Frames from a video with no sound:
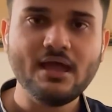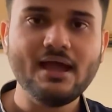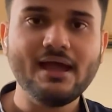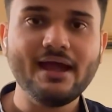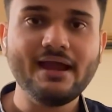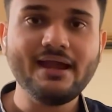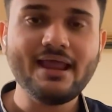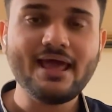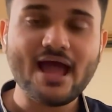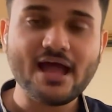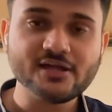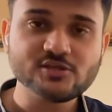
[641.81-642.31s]

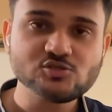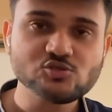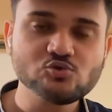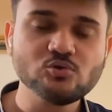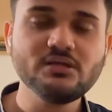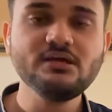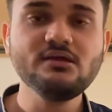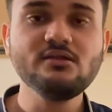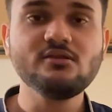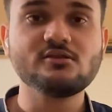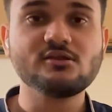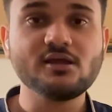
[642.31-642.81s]
and
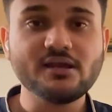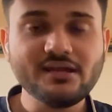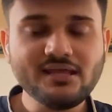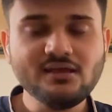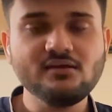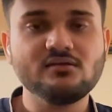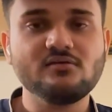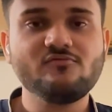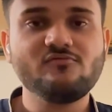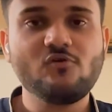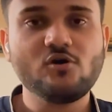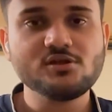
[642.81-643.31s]
actually
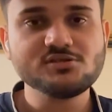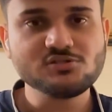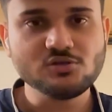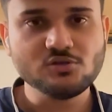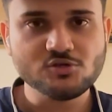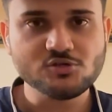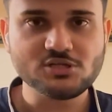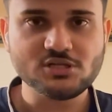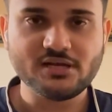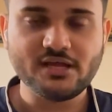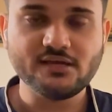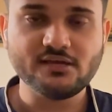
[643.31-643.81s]
running for a
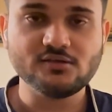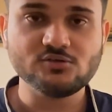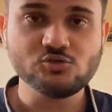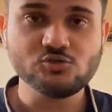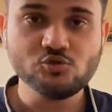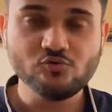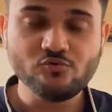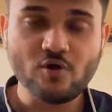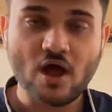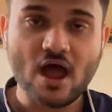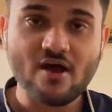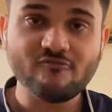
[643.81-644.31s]
solution, like
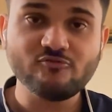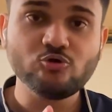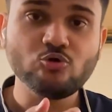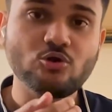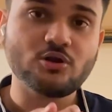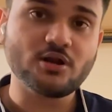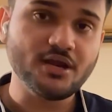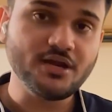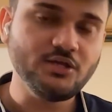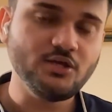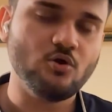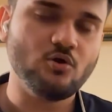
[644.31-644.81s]
you have to
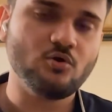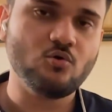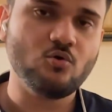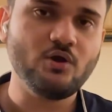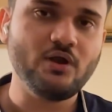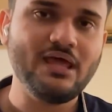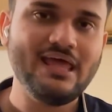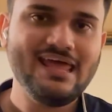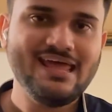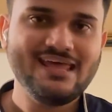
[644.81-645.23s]
run your code,